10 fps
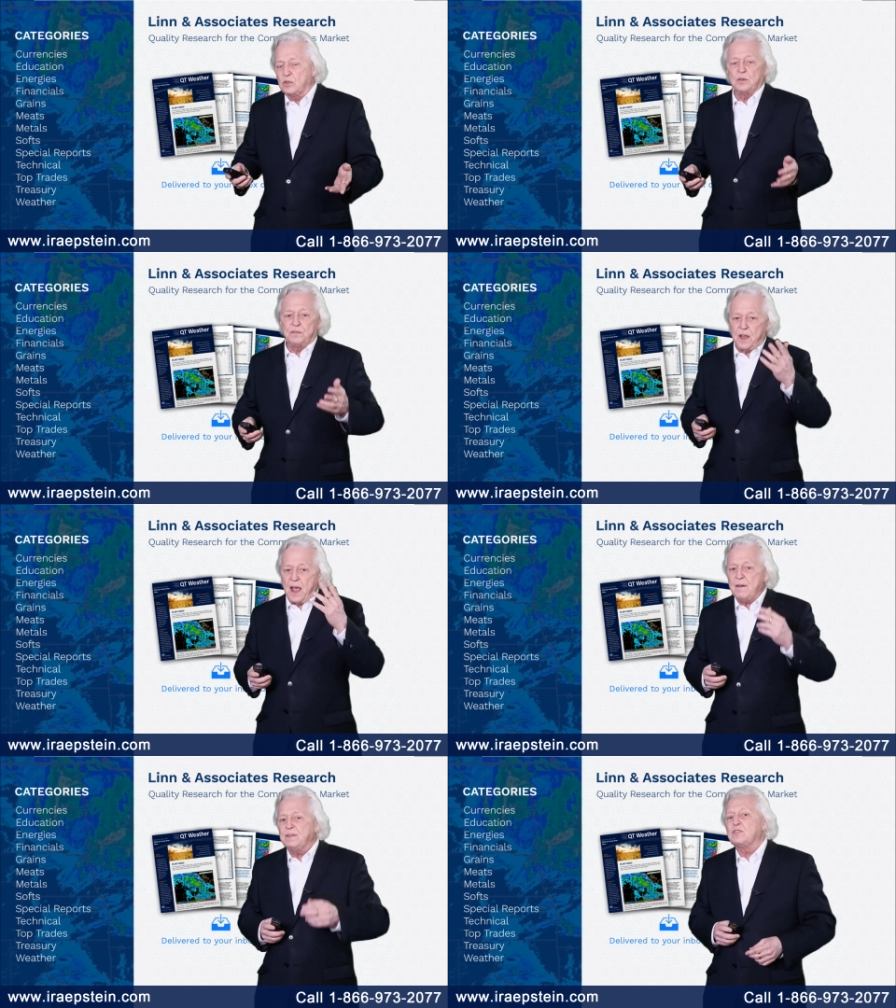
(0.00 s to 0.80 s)
So if you
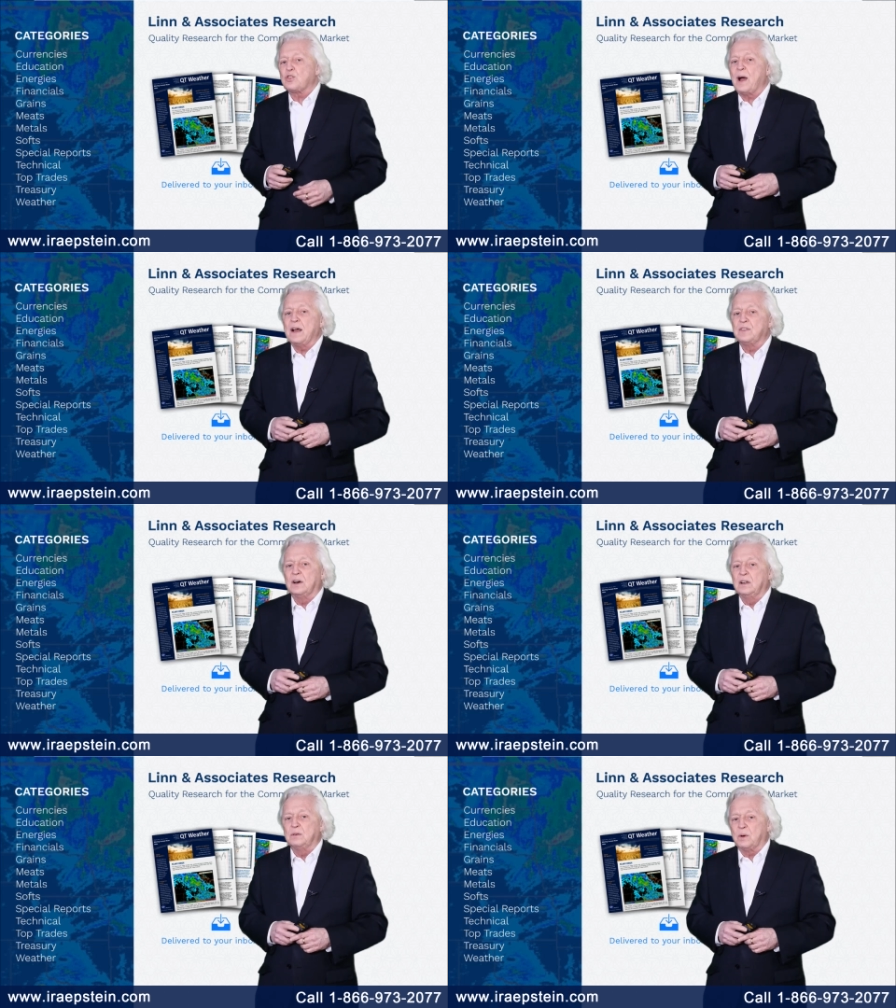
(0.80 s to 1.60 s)
haven't tried the
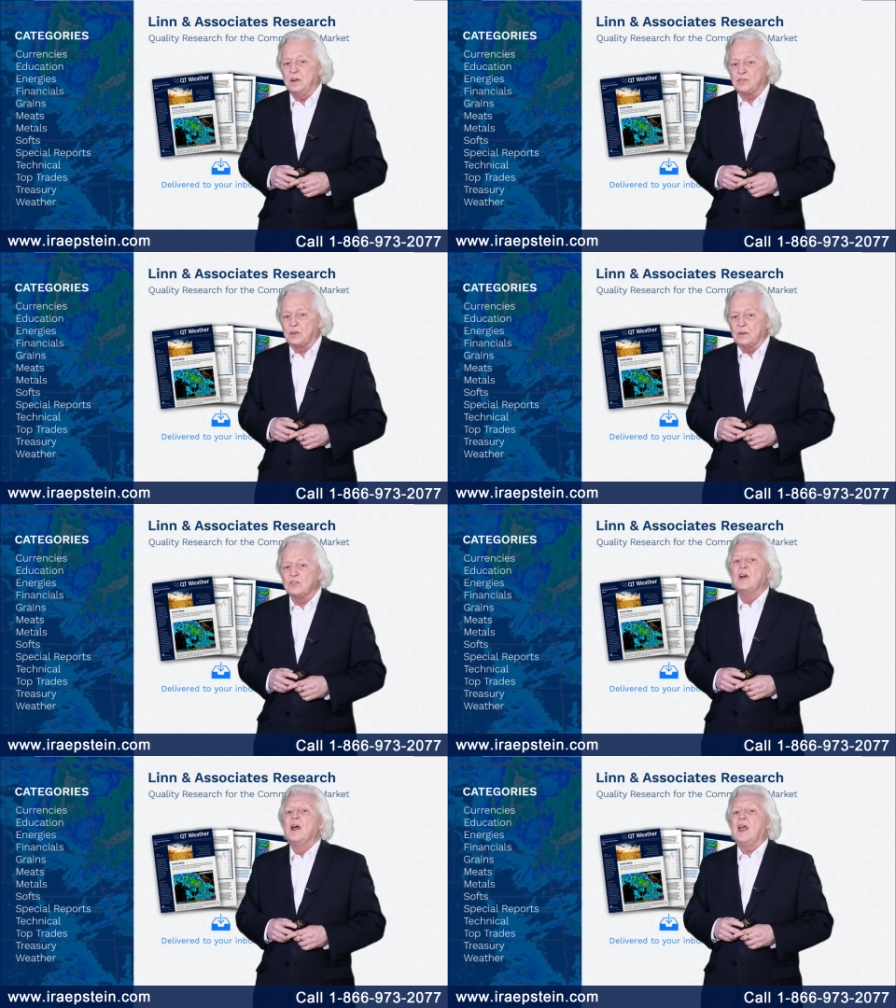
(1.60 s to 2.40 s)
Linn Research,